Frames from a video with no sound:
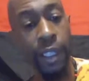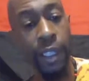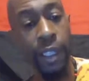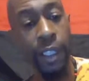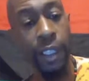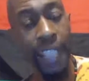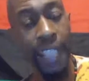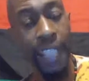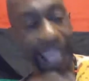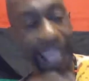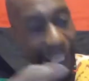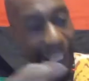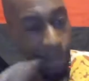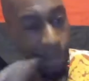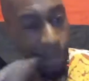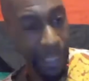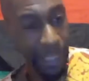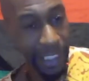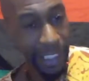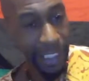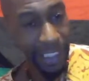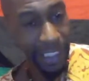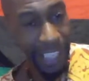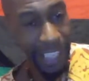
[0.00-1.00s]
that has been
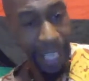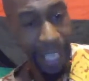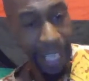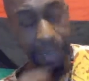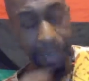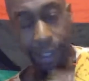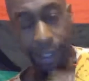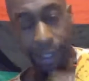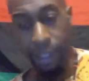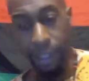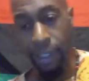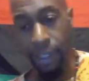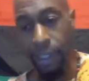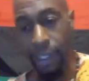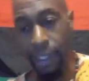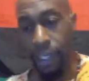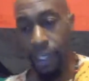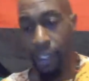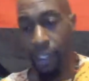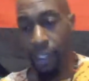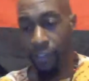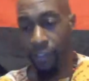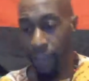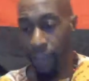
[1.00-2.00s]
established
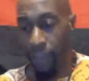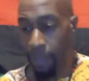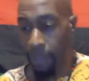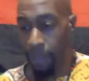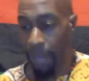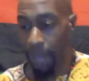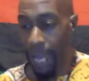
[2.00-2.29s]
from